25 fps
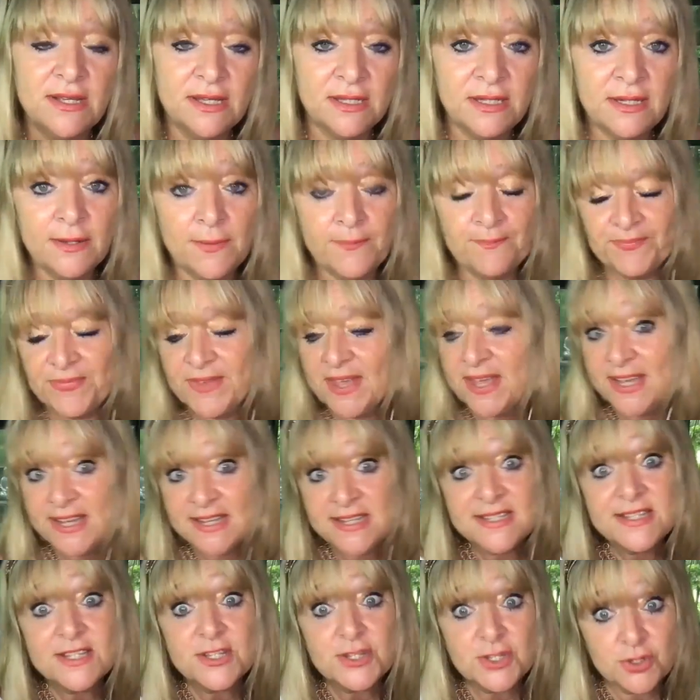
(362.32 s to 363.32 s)
you know,
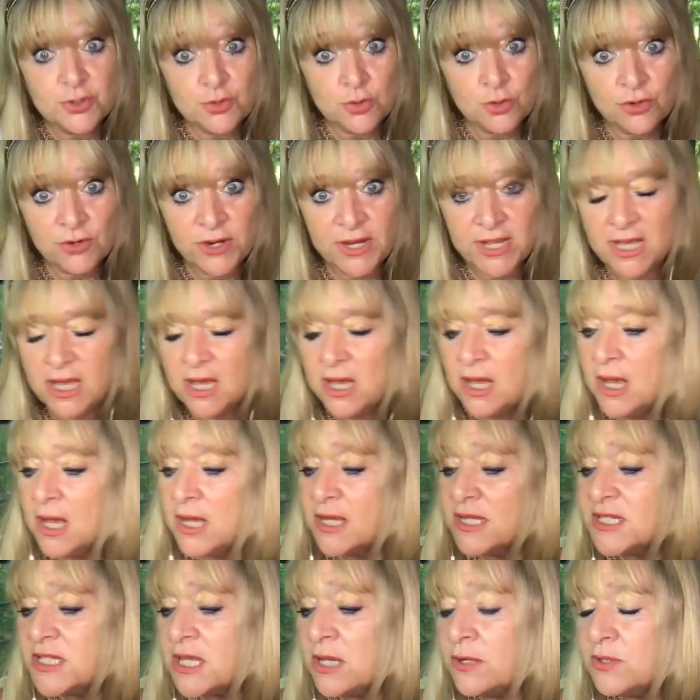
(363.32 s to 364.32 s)
his story.
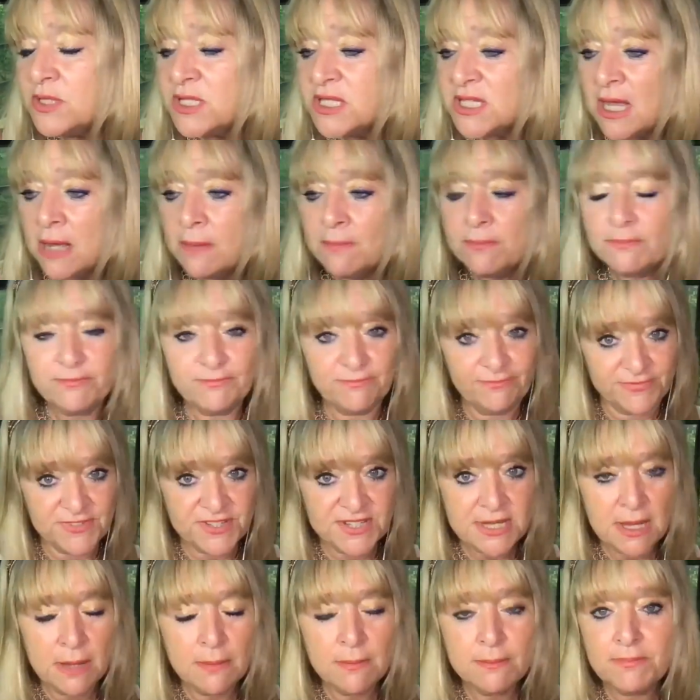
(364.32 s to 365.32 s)
So
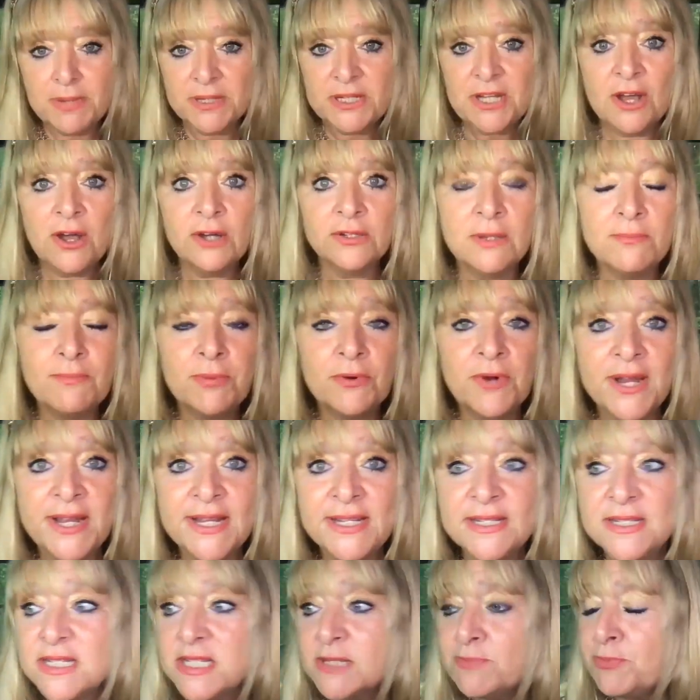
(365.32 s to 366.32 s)
some banana
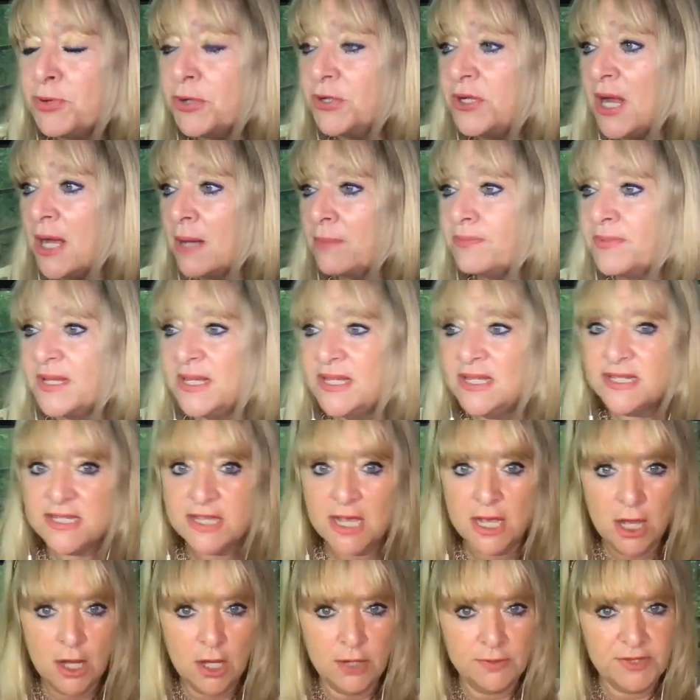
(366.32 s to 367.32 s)
brains put up these
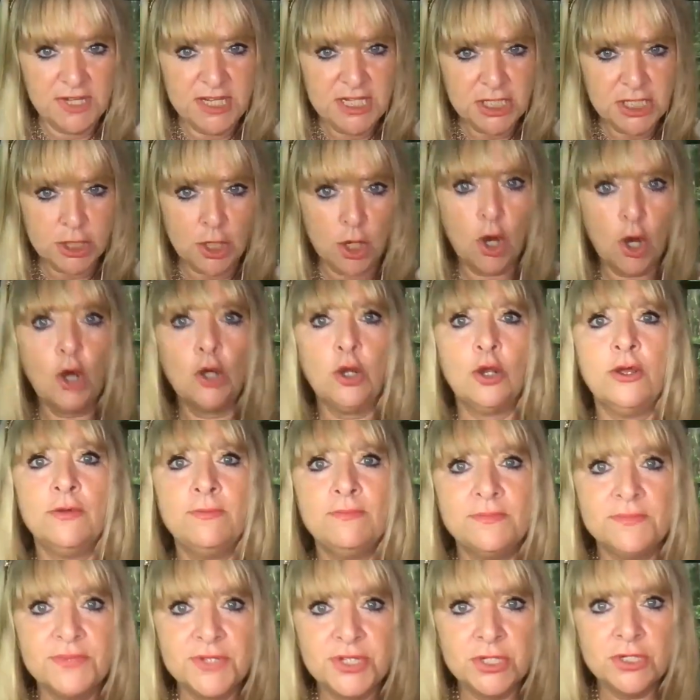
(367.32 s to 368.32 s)

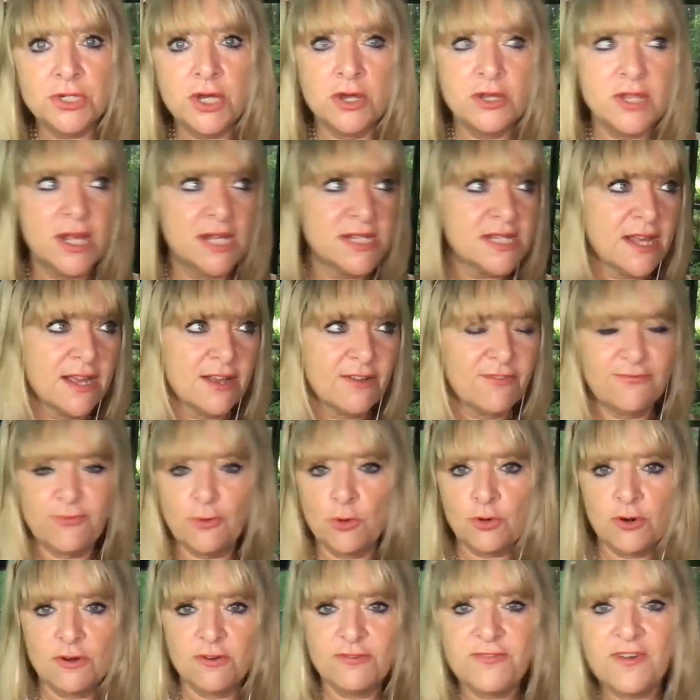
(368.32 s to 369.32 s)
columns, you know, there's like
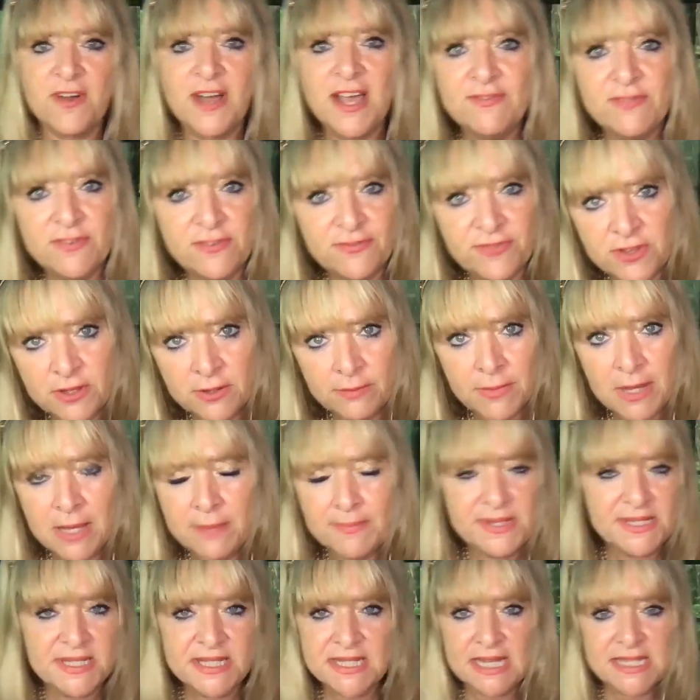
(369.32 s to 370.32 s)
4 or 5 of them,
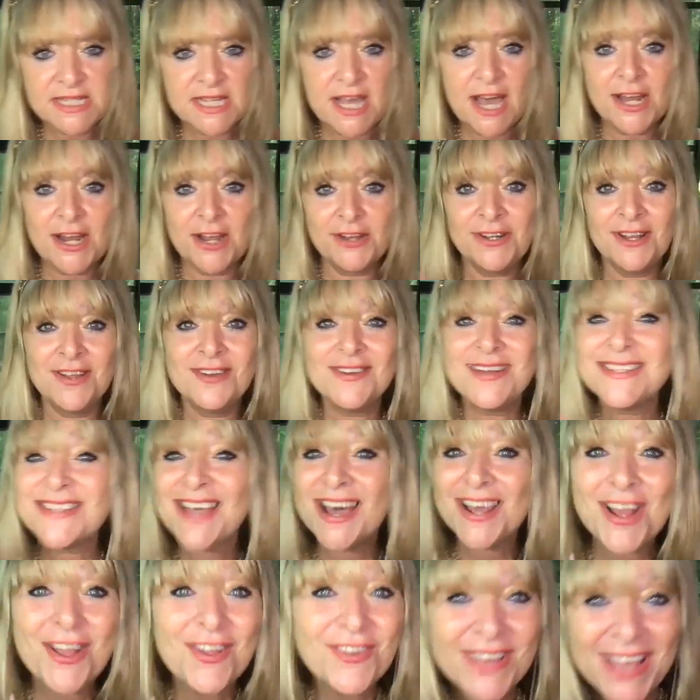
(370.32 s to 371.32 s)
maybe 6, I don't know, because I
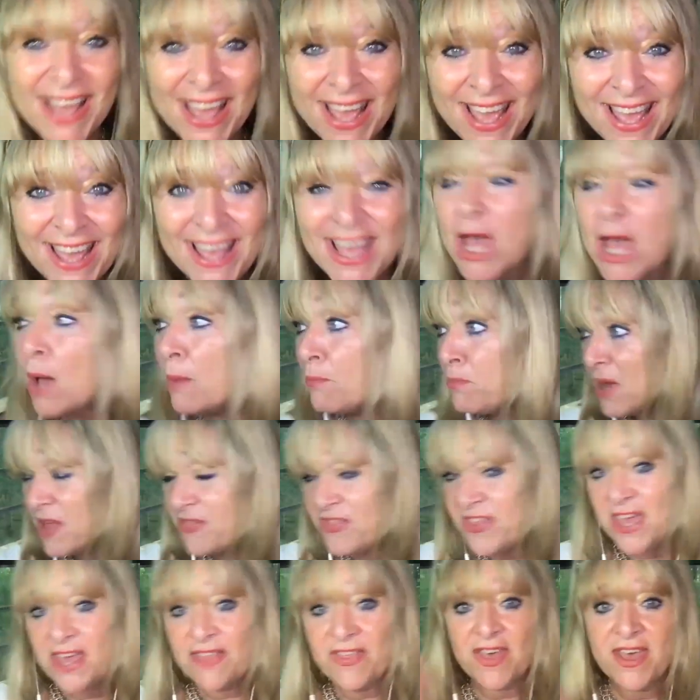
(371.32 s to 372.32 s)
don't care, but
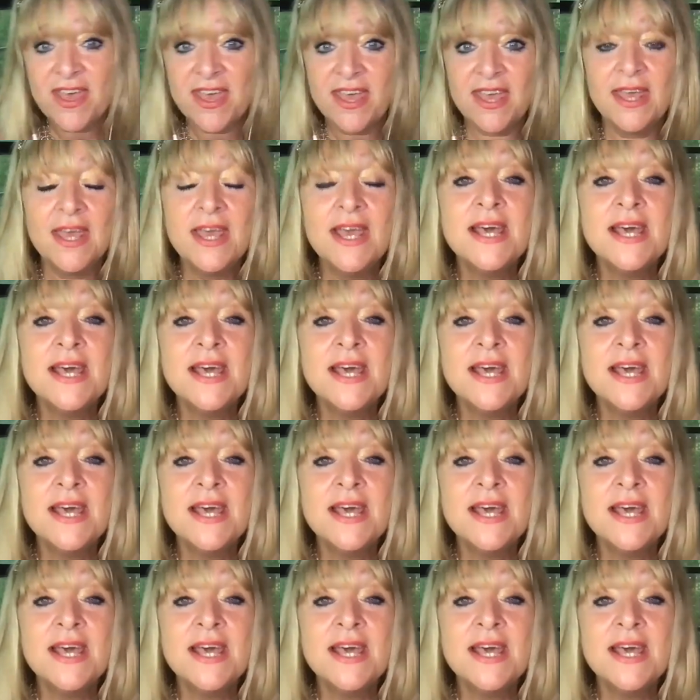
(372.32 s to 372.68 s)
they're there.